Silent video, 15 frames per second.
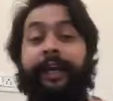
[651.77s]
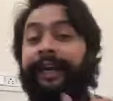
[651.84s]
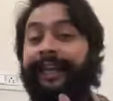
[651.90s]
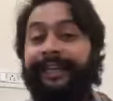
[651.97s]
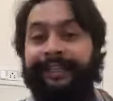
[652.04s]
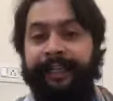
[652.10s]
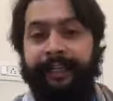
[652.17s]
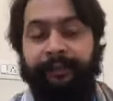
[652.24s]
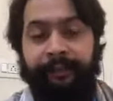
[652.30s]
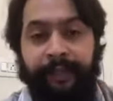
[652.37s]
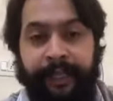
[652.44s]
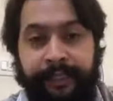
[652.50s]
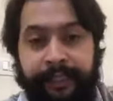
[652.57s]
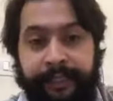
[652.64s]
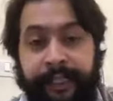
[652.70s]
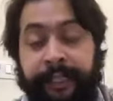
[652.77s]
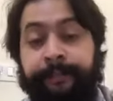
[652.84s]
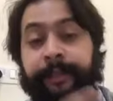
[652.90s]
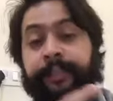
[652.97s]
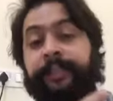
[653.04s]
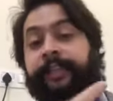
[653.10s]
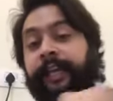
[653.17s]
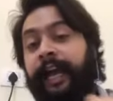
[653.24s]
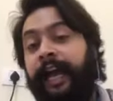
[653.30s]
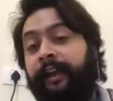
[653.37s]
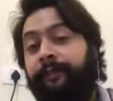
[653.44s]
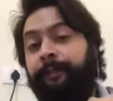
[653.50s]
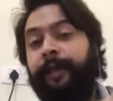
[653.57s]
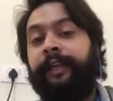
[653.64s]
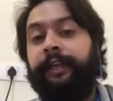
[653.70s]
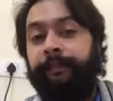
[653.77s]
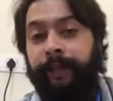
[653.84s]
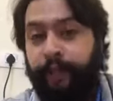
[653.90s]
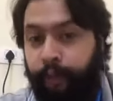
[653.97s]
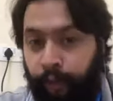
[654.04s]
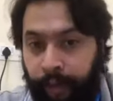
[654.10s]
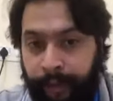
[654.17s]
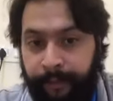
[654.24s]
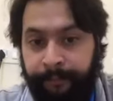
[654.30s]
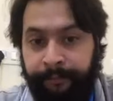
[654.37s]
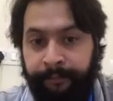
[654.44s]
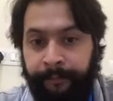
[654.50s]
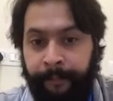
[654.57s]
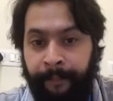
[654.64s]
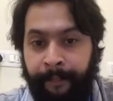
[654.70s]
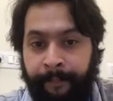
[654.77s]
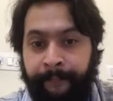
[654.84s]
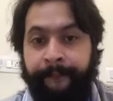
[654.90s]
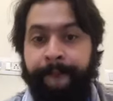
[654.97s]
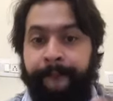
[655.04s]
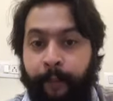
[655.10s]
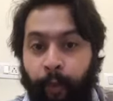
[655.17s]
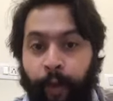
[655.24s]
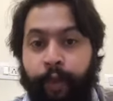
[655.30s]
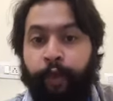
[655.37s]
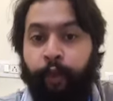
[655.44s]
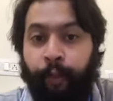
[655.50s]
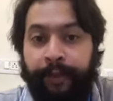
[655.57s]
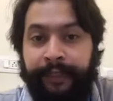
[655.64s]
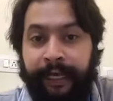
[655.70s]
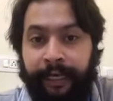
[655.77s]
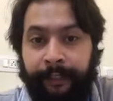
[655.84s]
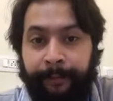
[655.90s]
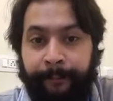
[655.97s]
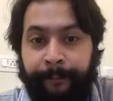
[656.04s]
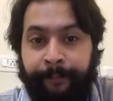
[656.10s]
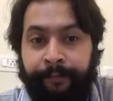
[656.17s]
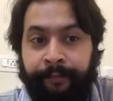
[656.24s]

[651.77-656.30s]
each and every exercise, but still I have pain in my shoulder. What to do with that?